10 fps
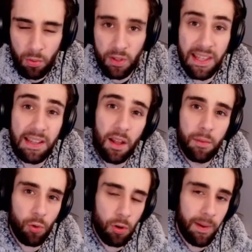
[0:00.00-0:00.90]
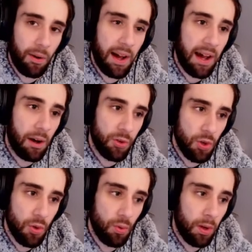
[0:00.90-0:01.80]
Will they learn more about how
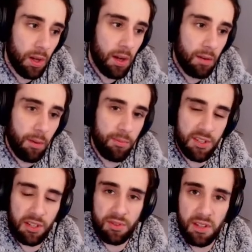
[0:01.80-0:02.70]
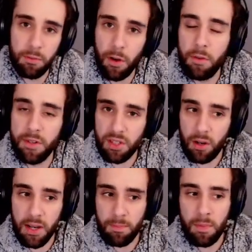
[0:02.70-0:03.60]
you represent yourself over
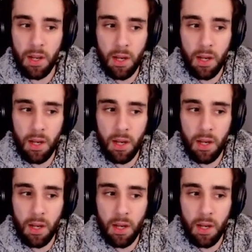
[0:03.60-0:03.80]
time?